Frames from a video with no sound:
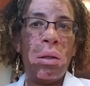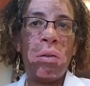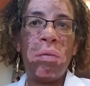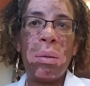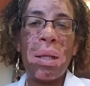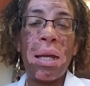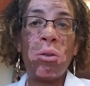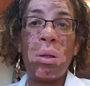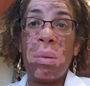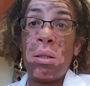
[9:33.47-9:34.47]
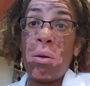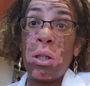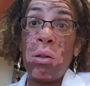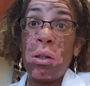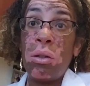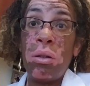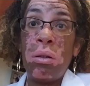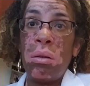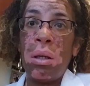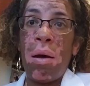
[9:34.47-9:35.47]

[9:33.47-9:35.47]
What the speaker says: UV light treatments, or you can just